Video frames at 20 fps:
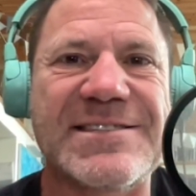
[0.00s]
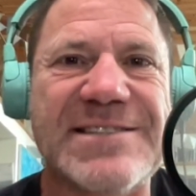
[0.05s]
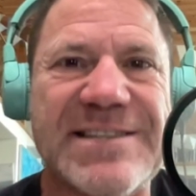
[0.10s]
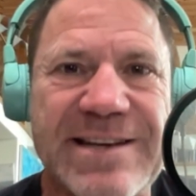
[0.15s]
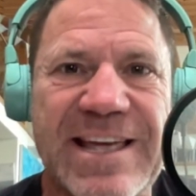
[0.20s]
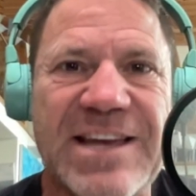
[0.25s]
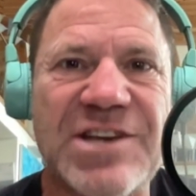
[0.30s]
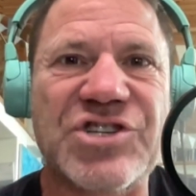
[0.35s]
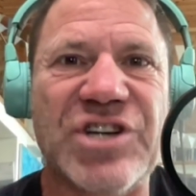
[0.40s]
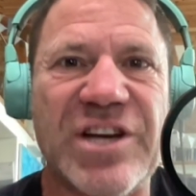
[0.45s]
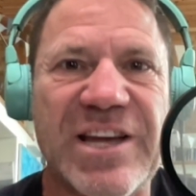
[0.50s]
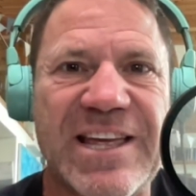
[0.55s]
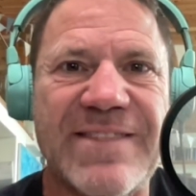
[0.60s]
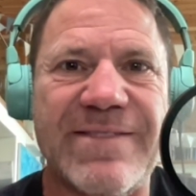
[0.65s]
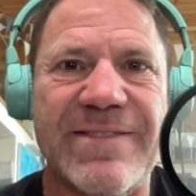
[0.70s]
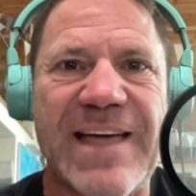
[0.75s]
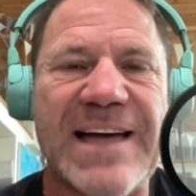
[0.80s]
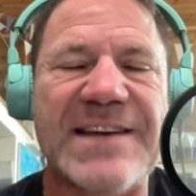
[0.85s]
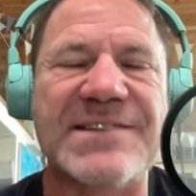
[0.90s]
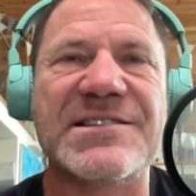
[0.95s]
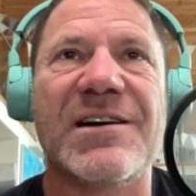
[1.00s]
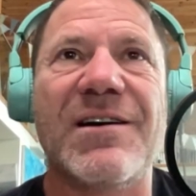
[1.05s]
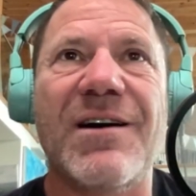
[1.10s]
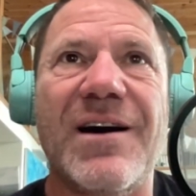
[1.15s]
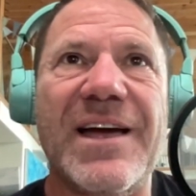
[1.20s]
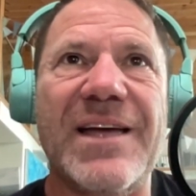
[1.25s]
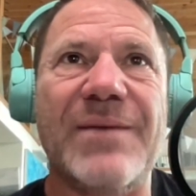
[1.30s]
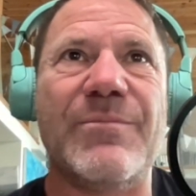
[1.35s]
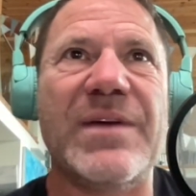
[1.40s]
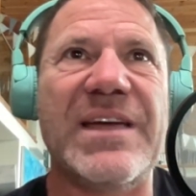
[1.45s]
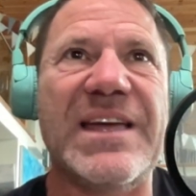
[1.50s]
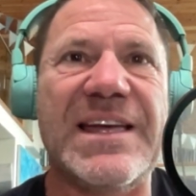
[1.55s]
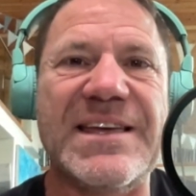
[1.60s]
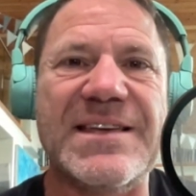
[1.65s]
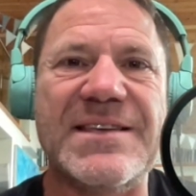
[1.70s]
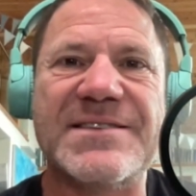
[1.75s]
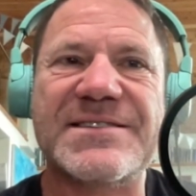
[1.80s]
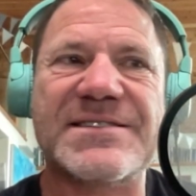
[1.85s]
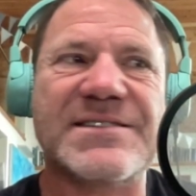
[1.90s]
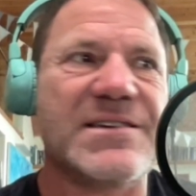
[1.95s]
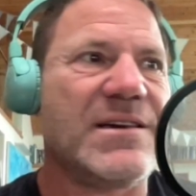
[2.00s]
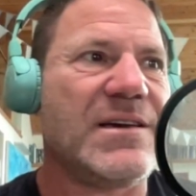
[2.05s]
to nature in that time is